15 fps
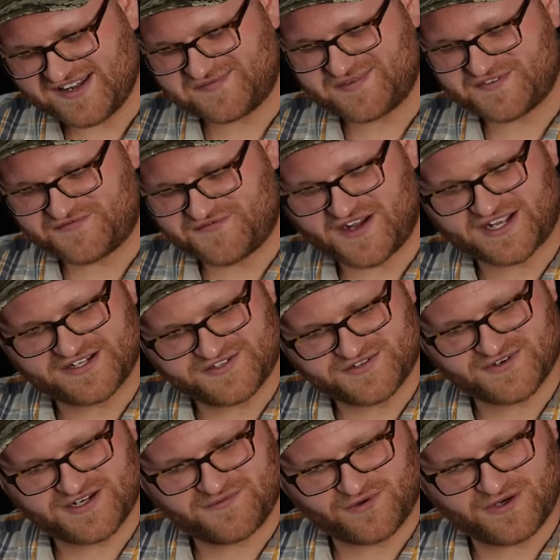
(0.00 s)
It has been a fucking
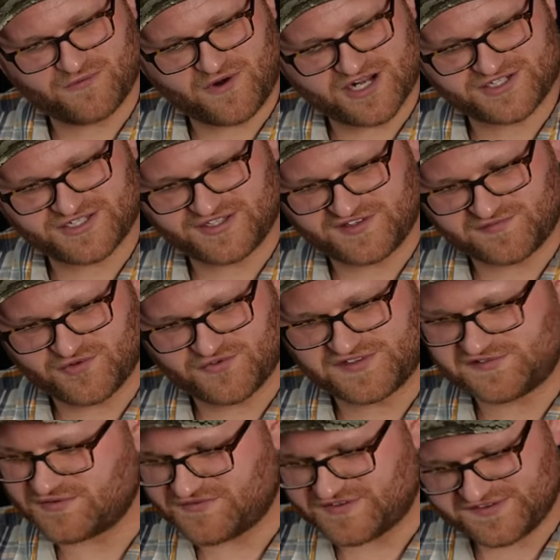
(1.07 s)
treat rewatching it, these
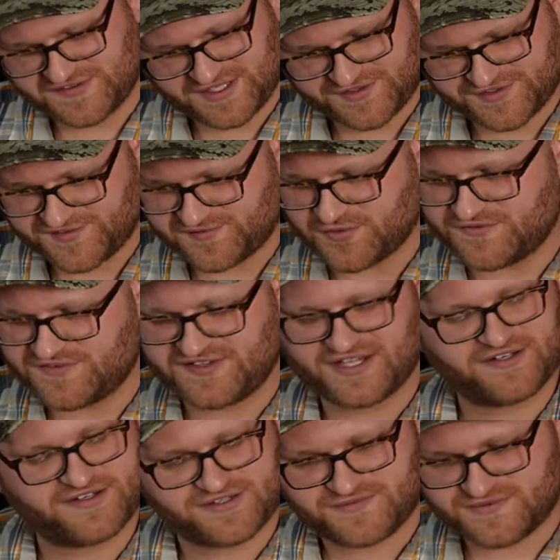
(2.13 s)
movies, revisiting these
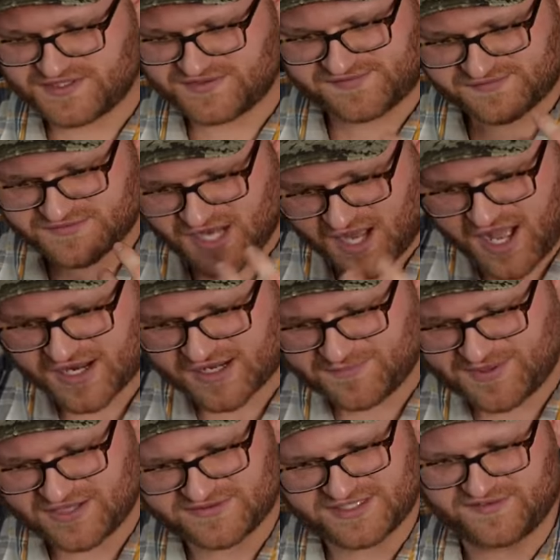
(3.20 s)
movies, getting to just
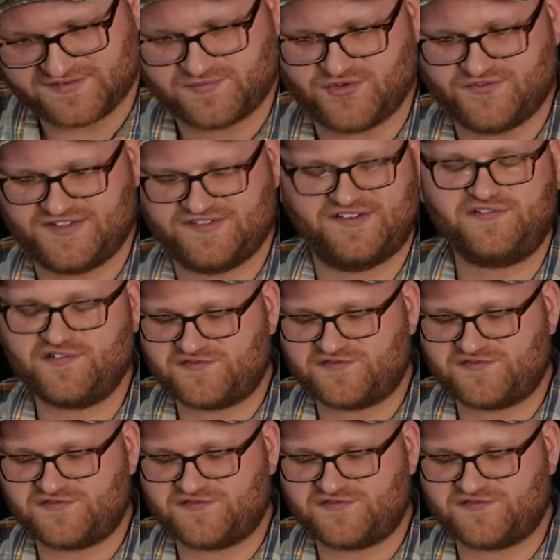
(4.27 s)
talk about these movies.